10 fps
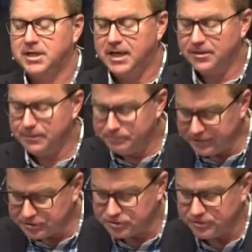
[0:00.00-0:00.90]
And the
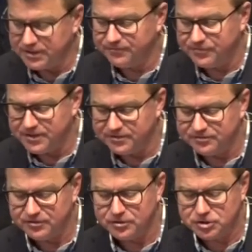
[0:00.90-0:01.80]
picture of
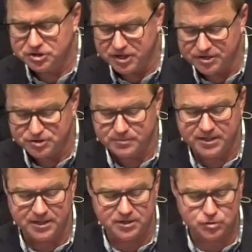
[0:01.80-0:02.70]
this
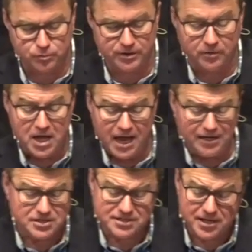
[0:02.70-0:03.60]
judgment is real. And
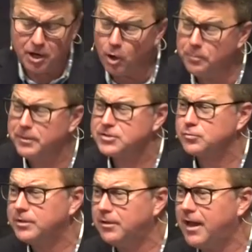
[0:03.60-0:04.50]
it's to help us
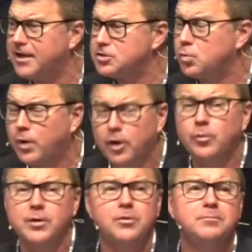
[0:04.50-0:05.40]
realize where
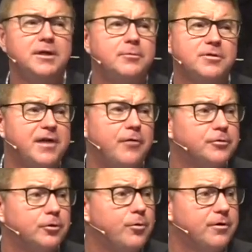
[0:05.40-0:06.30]
we would be without
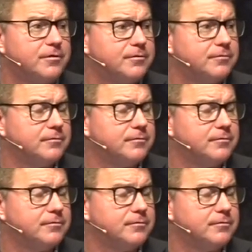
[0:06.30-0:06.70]
the Lord.